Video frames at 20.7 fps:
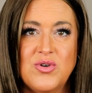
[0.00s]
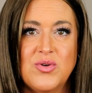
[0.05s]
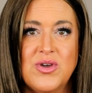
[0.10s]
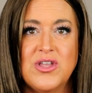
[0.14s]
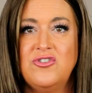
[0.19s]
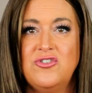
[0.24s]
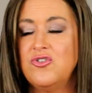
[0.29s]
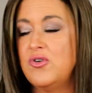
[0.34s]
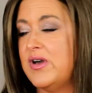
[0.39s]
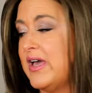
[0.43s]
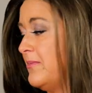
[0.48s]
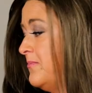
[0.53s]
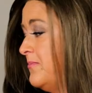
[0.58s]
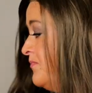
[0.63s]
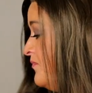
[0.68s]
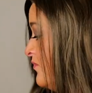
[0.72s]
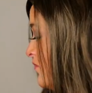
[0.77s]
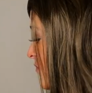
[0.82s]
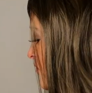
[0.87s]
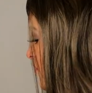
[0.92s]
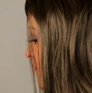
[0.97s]
that you can do it.
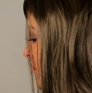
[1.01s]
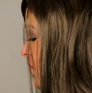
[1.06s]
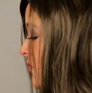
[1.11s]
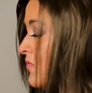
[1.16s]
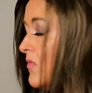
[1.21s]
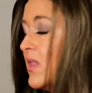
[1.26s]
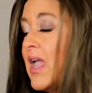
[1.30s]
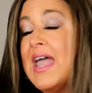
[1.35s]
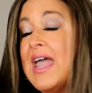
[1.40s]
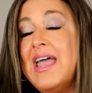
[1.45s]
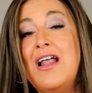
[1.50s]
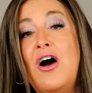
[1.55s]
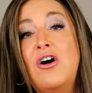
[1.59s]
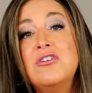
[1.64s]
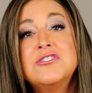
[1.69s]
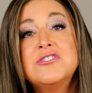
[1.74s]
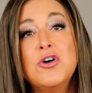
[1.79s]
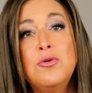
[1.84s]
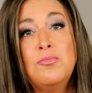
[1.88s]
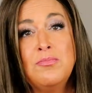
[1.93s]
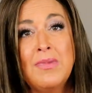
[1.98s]
It
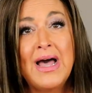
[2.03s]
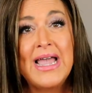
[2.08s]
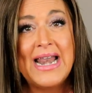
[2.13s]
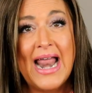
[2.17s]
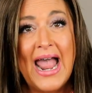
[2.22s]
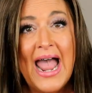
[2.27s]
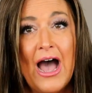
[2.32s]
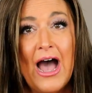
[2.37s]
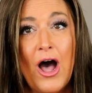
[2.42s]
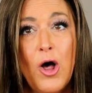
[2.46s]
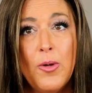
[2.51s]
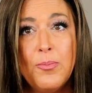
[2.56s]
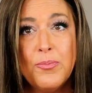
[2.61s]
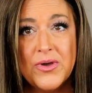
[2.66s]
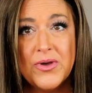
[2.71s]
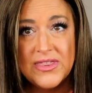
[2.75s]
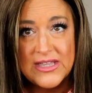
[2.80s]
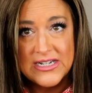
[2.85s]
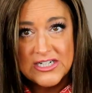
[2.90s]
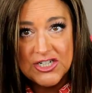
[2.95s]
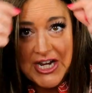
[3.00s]
also might help
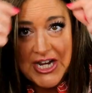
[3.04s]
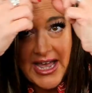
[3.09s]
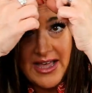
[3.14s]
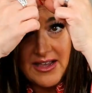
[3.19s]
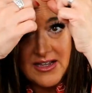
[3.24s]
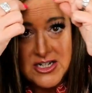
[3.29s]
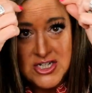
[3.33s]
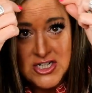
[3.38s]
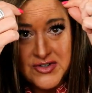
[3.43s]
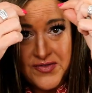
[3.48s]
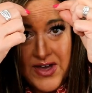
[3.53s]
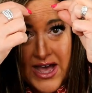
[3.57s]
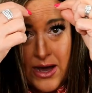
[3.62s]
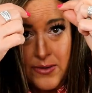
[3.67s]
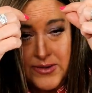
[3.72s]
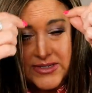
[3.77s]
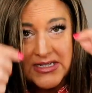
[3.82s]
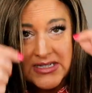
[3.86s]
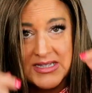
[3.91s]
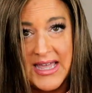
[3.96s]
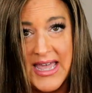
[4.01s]
with the challenge of
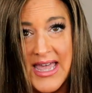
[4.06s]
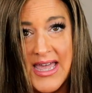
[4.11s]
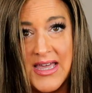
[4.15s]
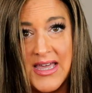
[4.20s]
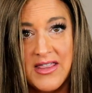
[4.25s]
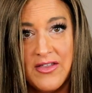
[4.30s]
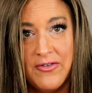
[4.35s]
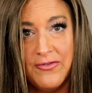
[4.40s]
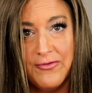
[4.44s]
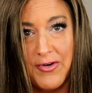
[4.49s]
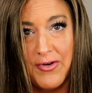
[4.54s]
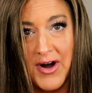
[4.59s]
how it's laying in the